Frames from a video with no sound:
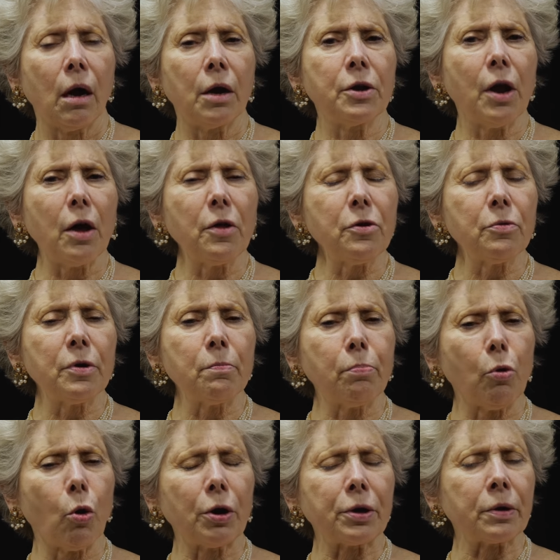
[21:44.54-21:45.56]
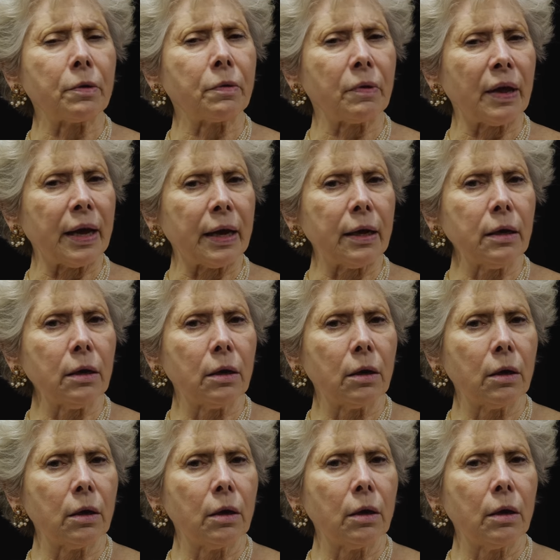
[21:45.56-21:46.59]
Another important thing
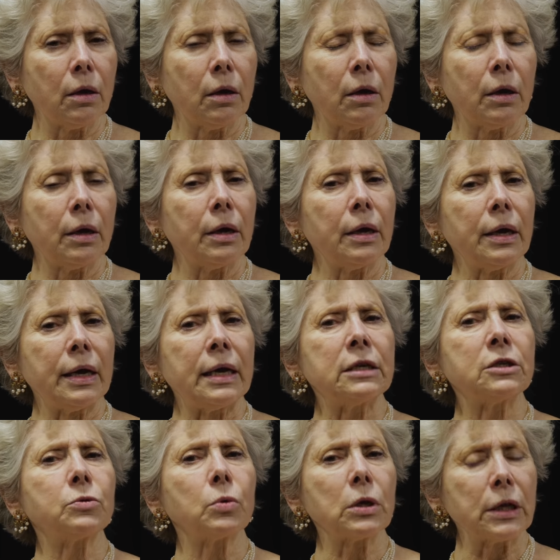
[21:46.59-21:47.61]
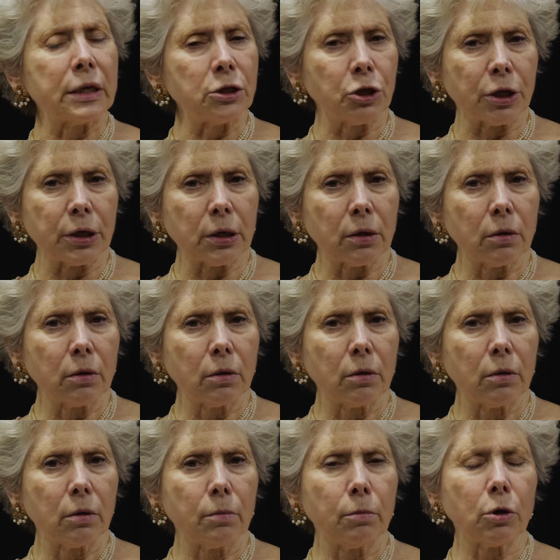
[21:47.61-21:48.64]
is religion,
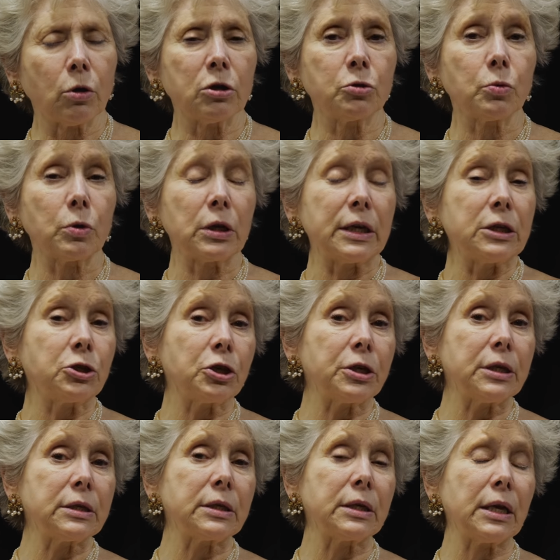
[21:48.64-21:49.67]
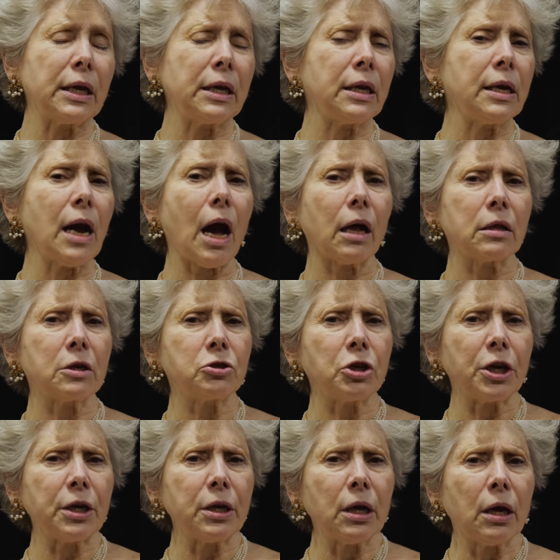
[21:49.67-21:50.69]
because religion is an
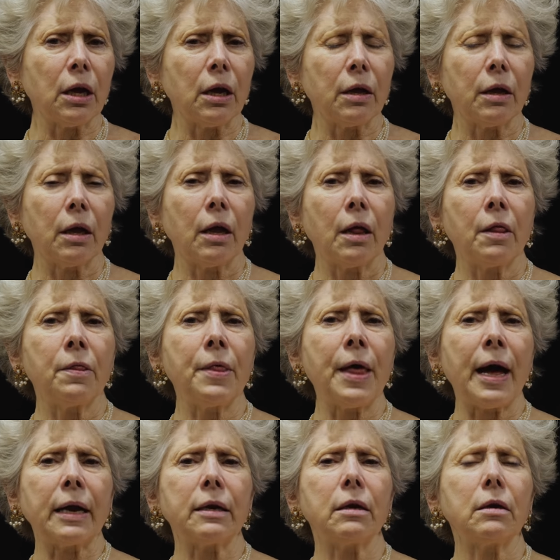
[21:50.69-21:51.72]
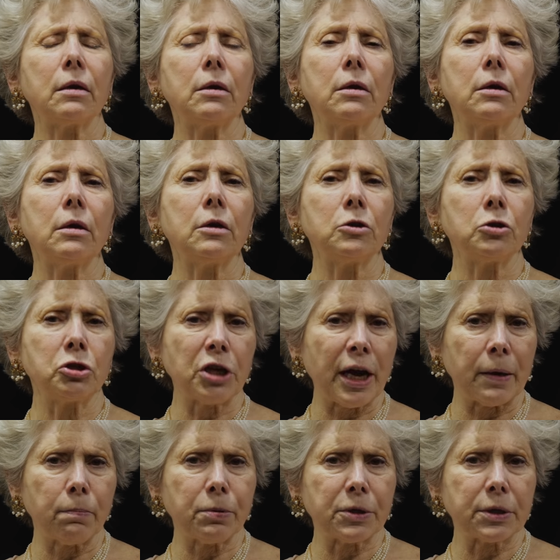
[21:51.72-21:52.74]
ideology that
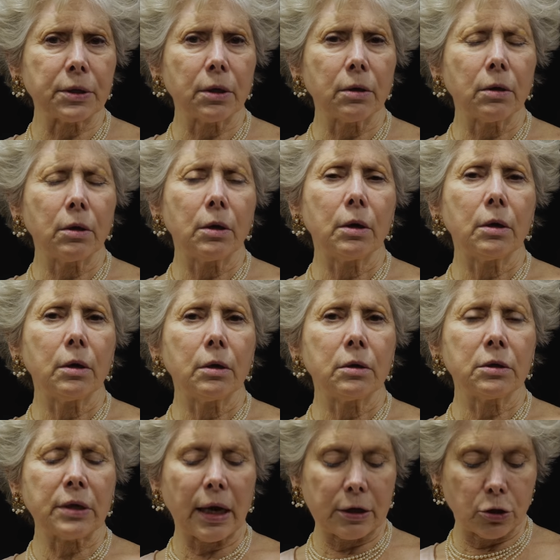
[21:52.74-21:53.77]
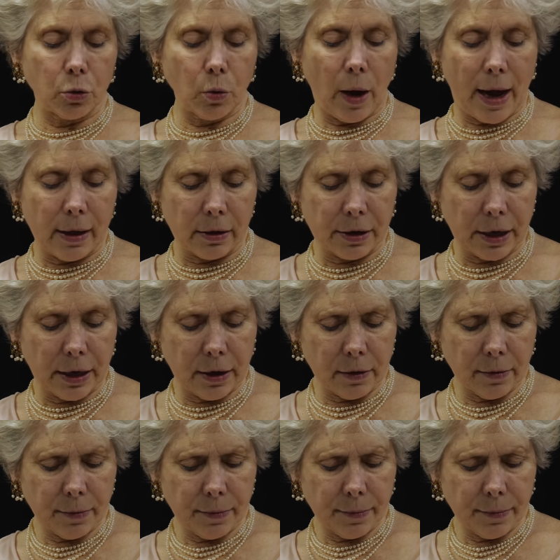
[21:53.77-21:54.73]
shapes sexuality